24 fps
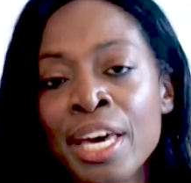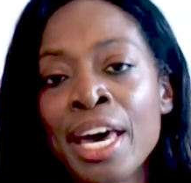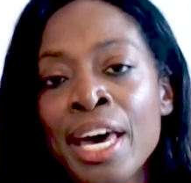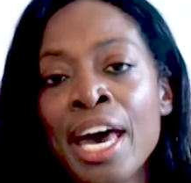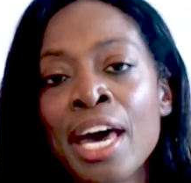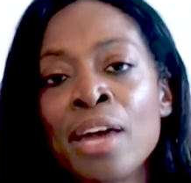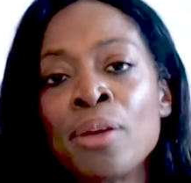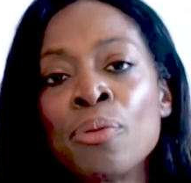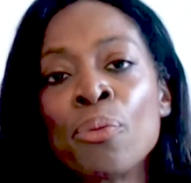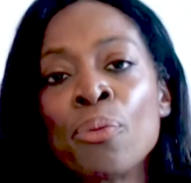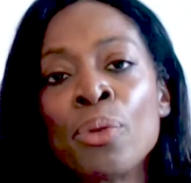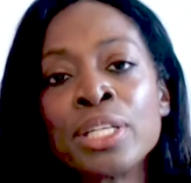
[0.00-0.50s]

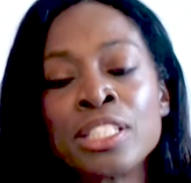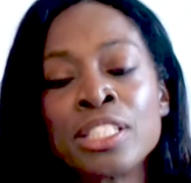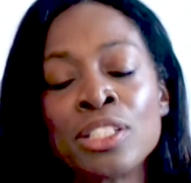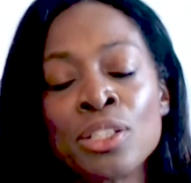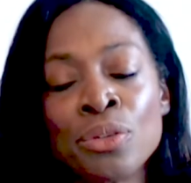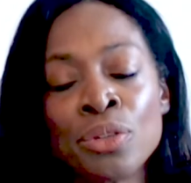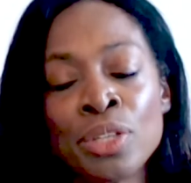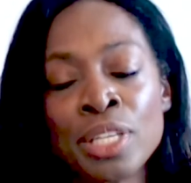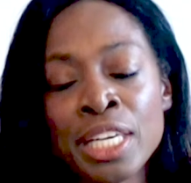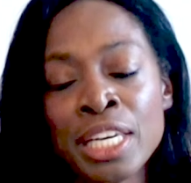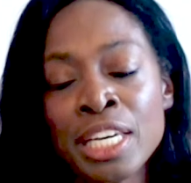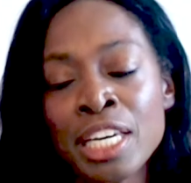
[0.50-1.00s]
And what's
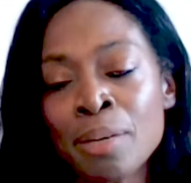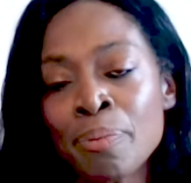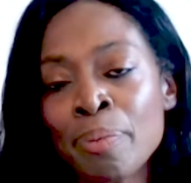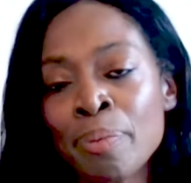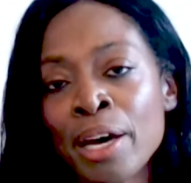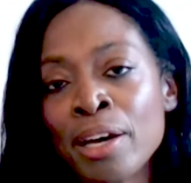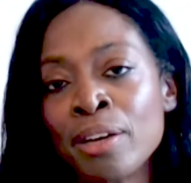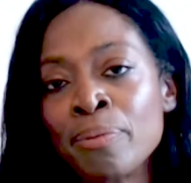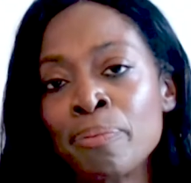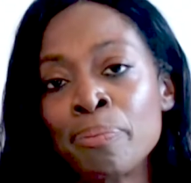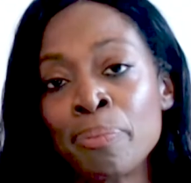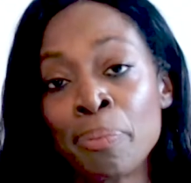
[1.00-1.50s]
unique
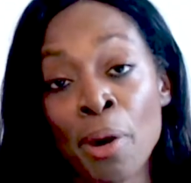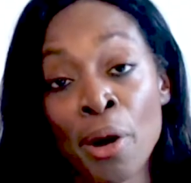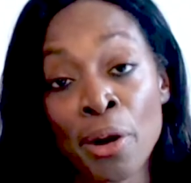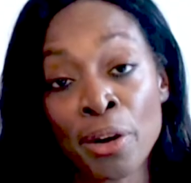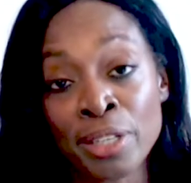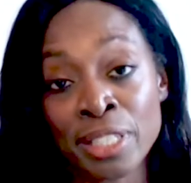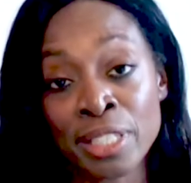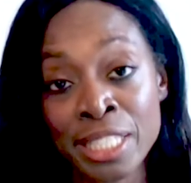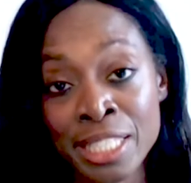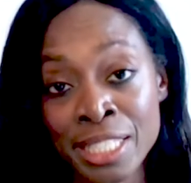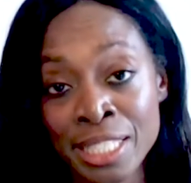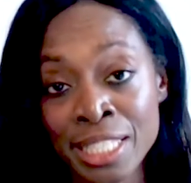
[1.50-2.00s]
about
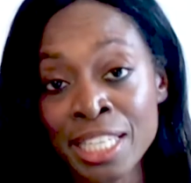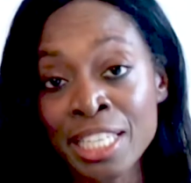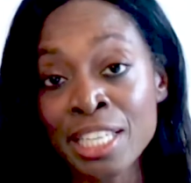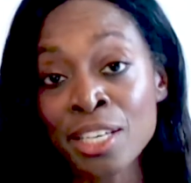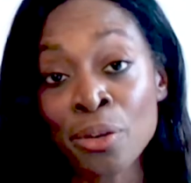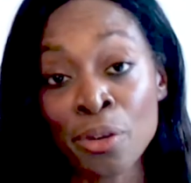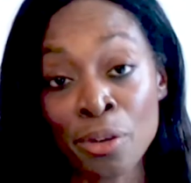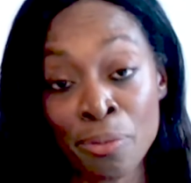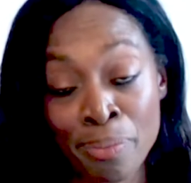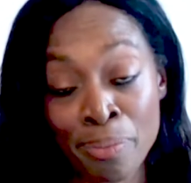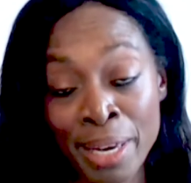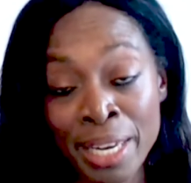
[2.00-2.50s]
Part C
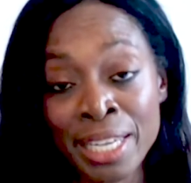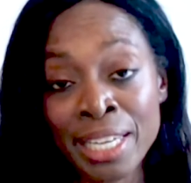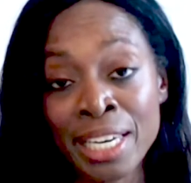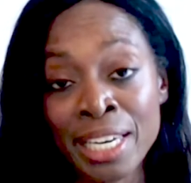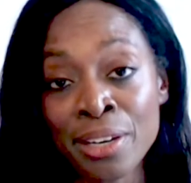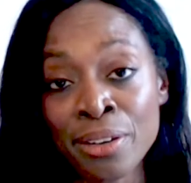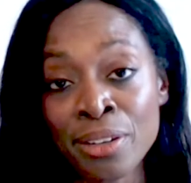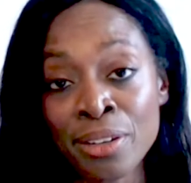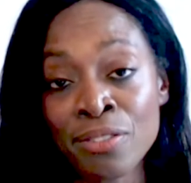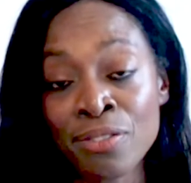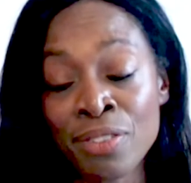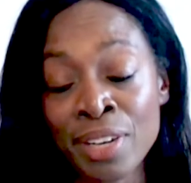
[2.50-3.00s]
or Medicare
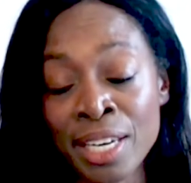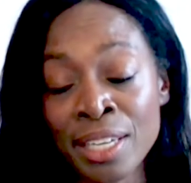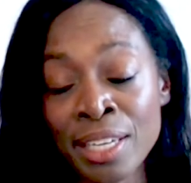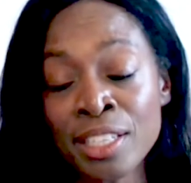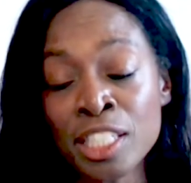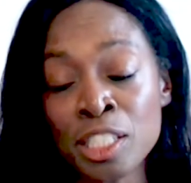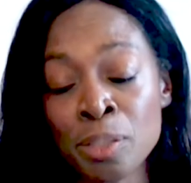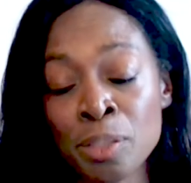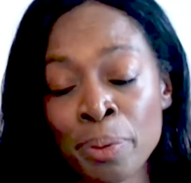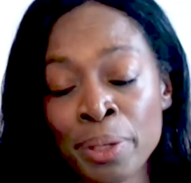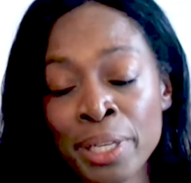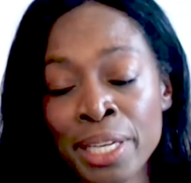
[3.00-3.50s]

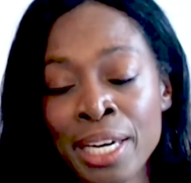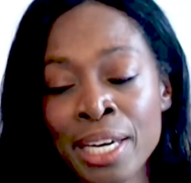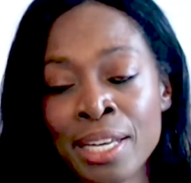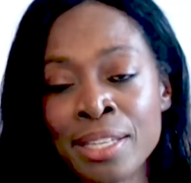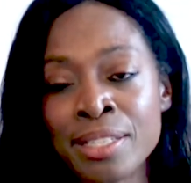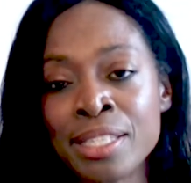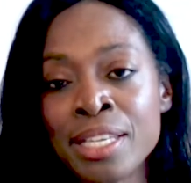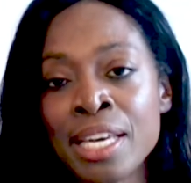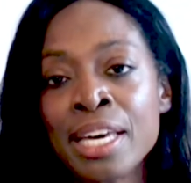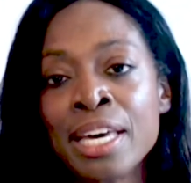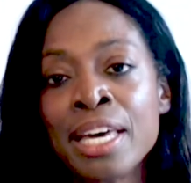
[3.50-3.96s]
Advantage plans,